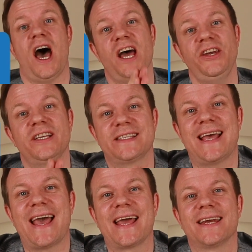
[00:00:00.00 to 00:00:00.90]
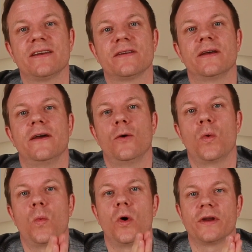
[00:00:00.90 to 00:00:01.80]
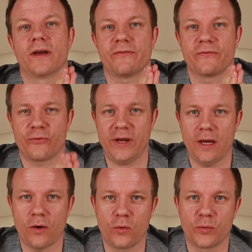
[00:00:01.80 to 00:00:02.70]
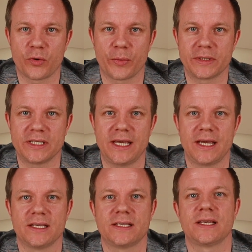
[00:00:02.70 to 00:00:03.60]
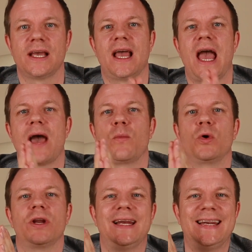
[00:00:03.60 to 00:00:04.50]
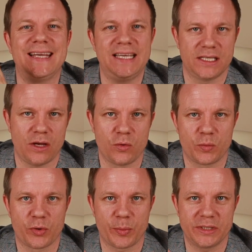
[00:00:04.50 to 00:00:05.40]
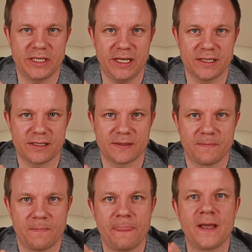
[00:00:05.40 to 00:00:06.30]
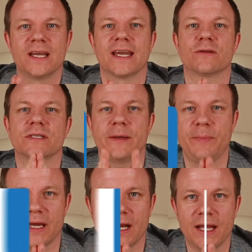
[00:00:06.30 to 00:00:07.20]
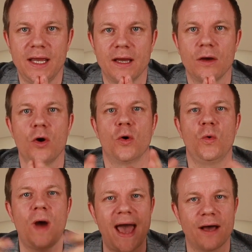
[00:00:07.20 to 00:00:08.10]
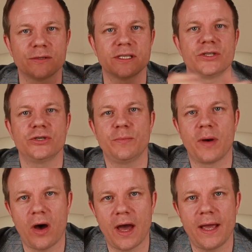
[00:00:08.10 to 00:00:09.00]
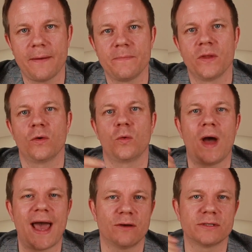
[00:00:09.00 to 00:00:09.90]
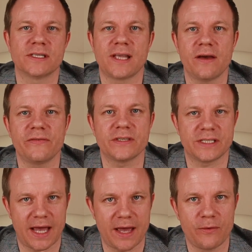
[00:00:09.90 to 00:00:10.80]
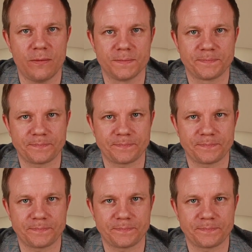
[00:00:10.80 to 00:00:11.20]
understand what a freehold property is and what a leasehold property is. Now, typically, all houses you buy, all houses that are for sale,